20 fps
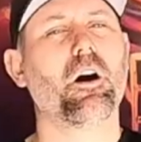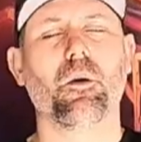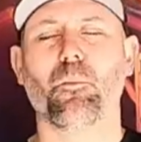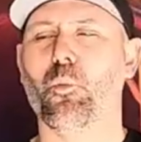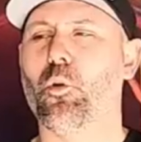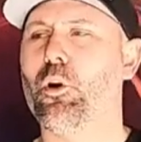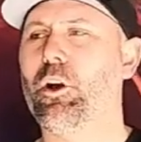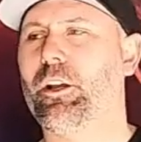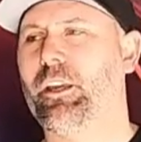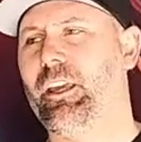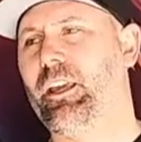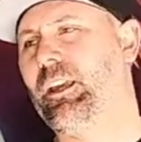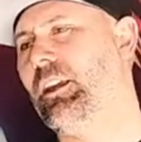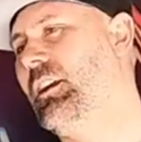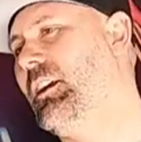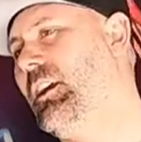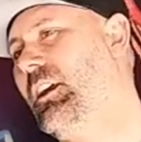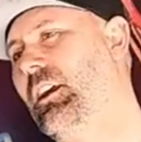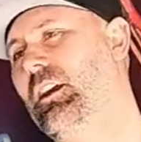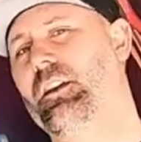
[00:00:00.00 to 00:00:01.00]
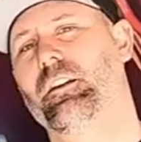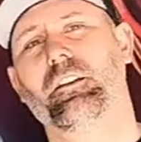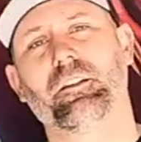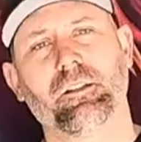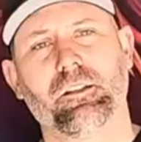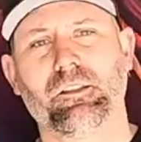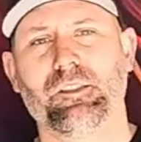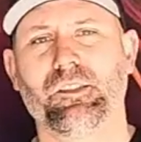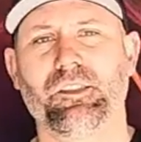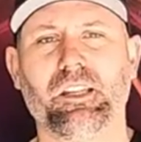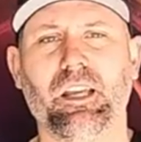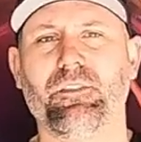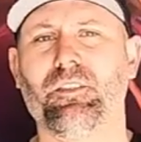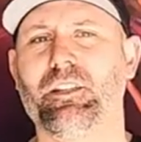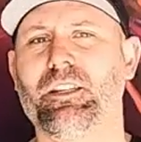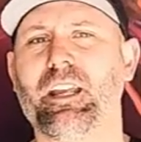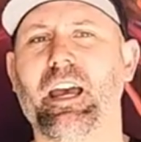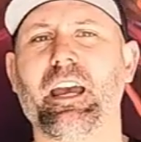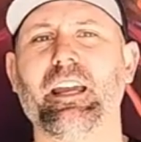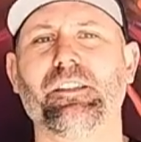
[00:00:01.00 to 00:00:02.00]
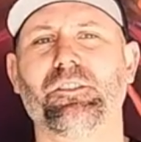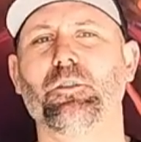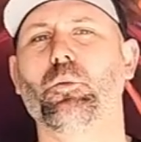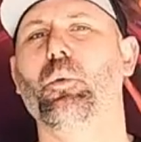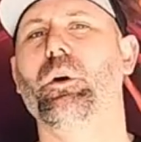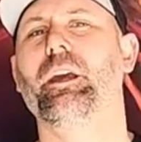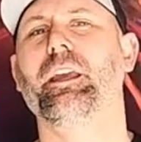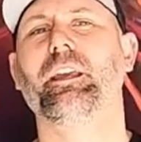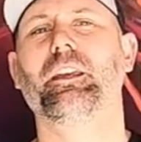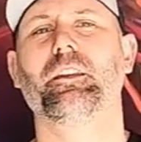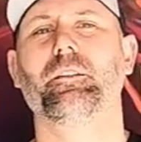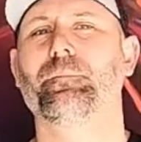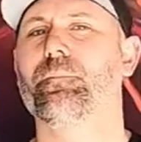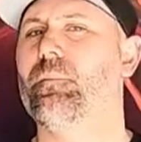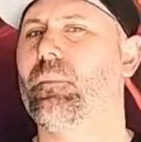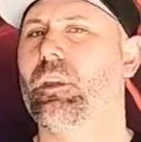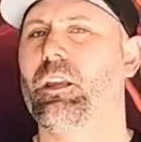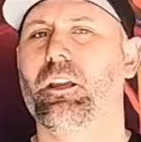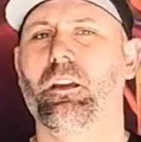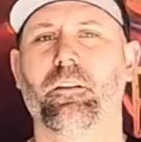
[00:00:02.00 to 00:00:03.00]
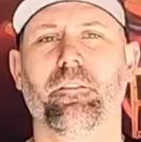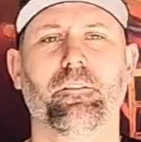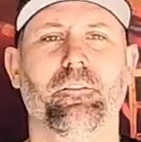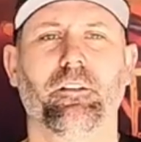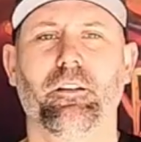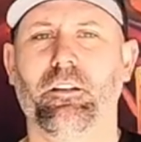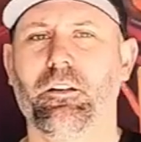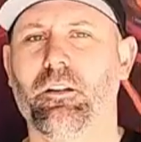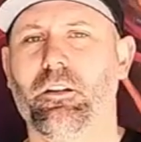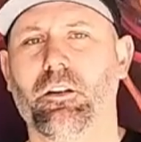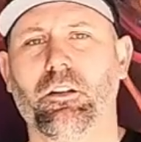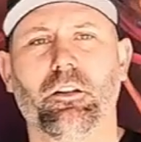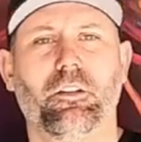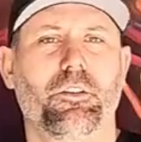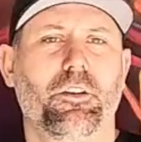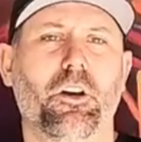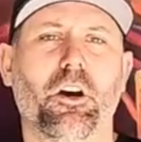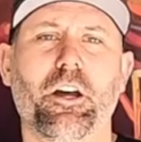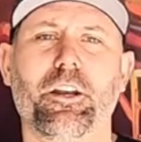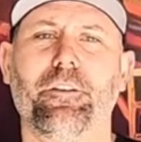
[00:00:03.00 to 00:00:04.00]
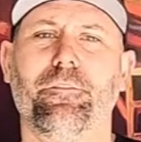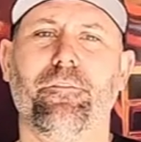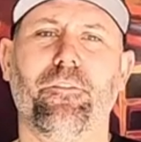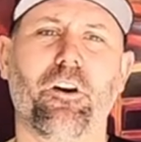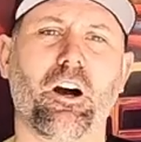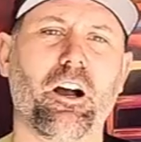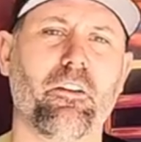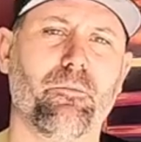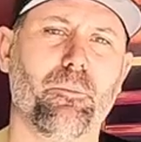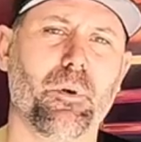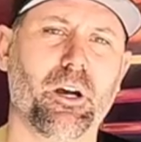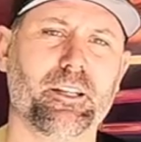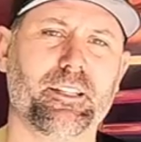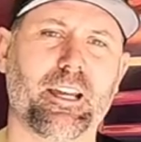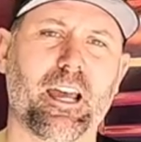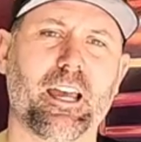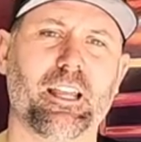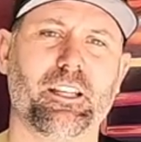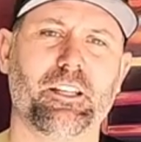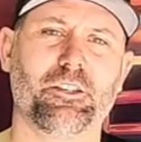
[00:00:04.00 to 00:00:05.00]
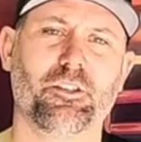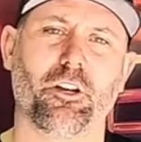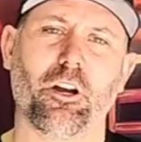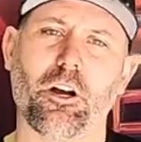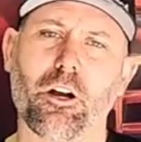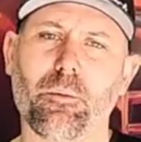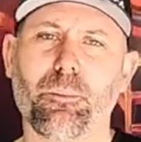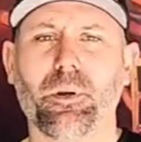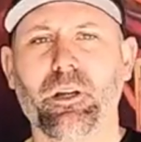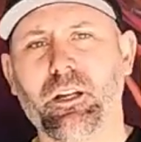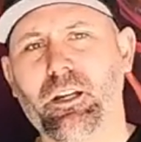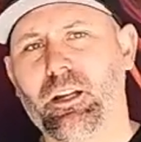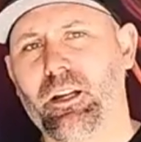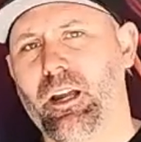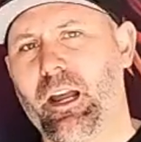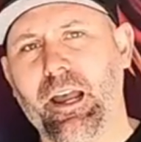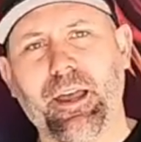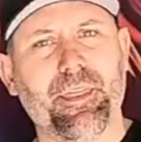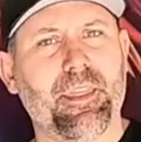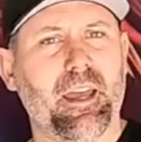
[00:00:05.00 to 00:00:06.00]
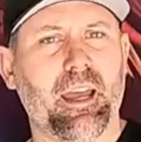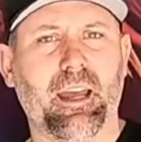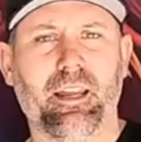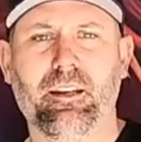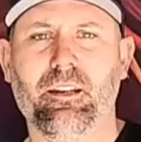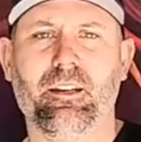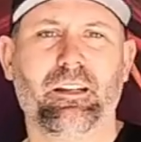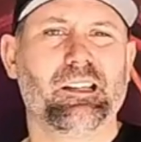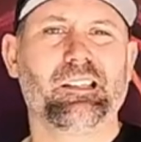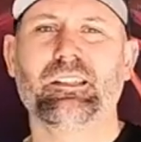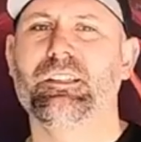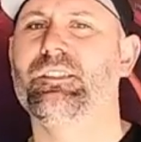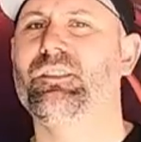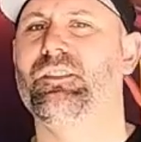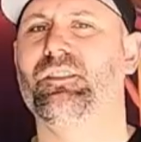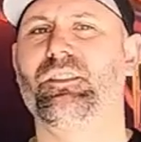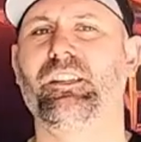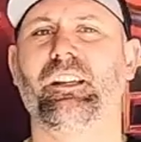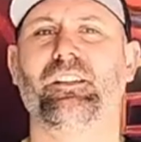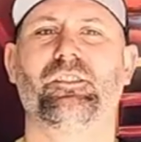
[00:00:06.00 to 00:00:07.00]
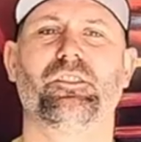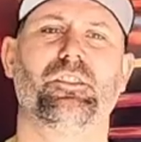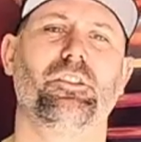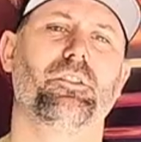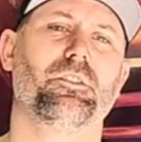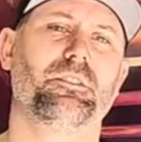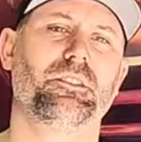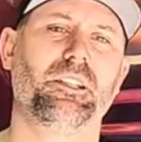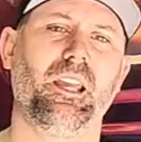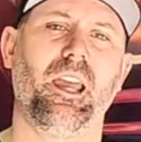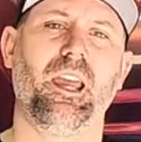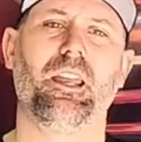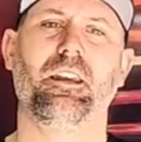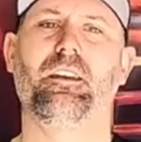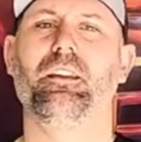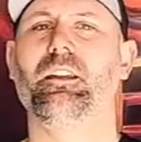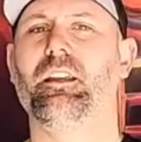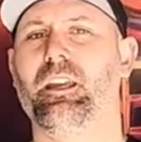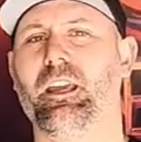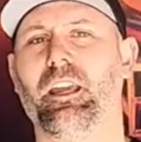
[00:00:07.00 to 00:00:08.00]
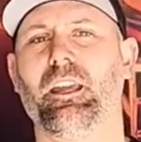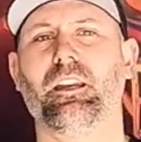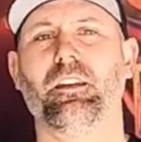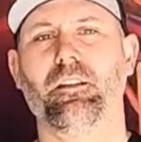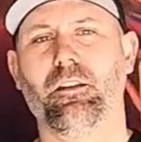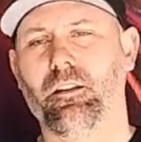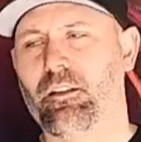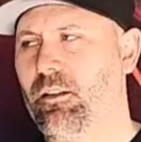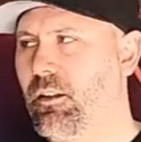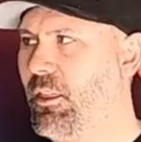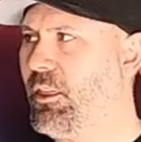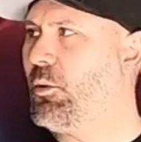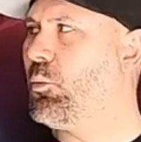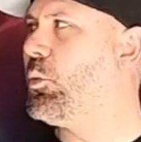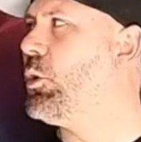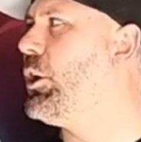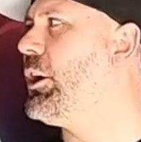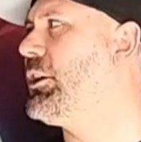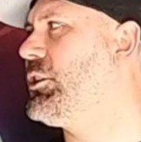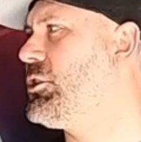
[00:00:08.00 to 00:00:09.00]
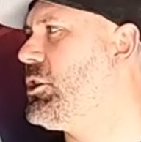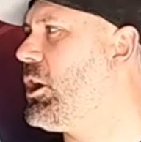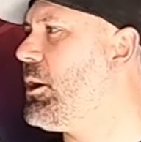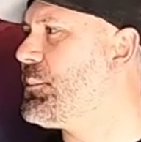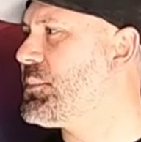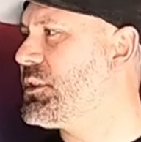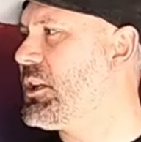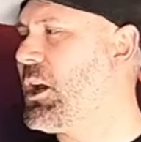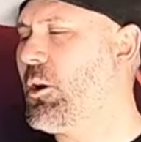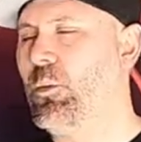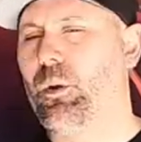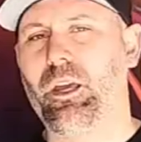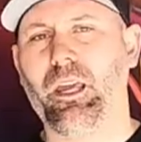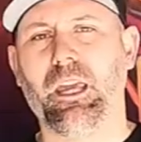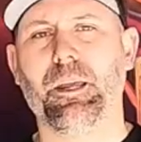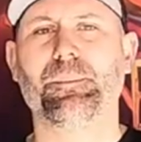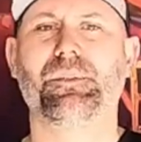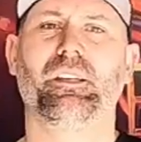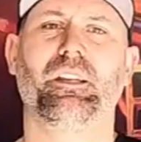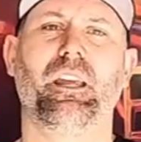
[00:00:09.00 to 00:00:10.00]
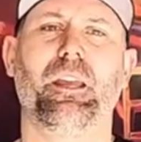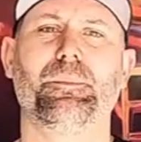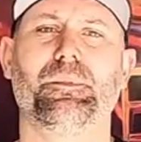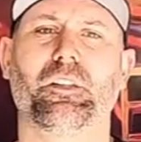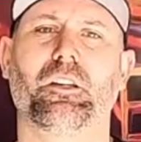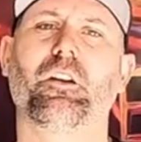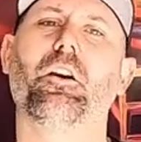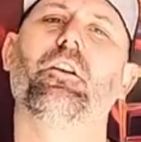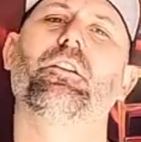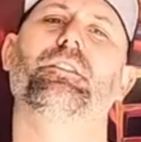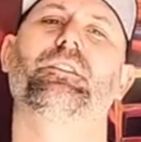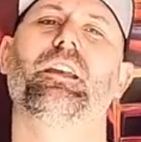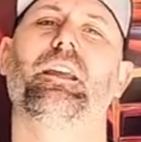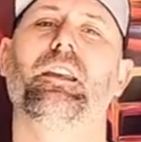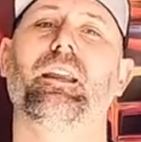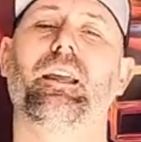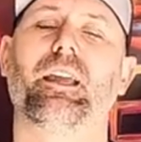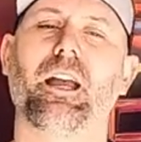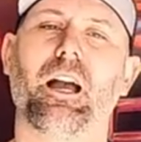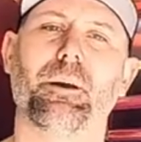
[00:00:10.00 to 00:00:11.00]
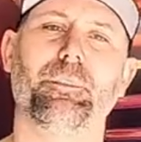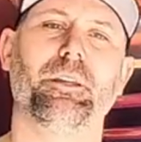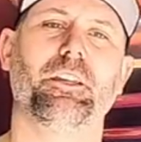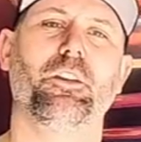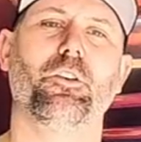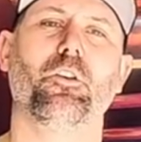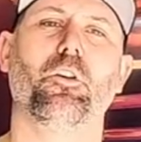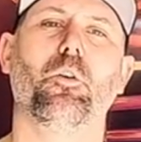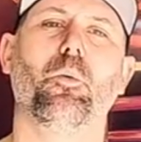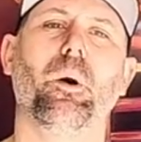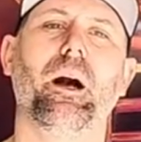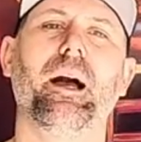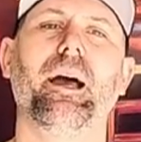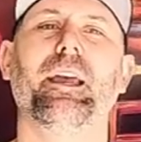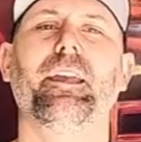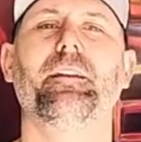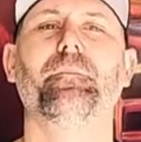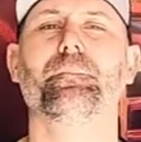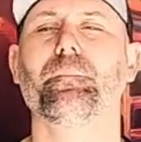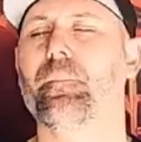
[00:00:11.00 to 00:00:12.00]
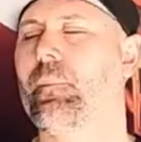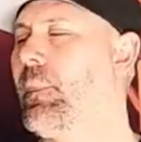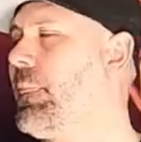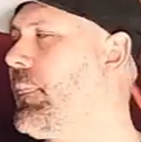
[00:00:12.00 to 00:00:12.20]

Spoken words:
I'm working 7 days a week, 9 to 5 my daily job, and then 6 till 10 in the workshop. So heaps and heaps of content coming your way.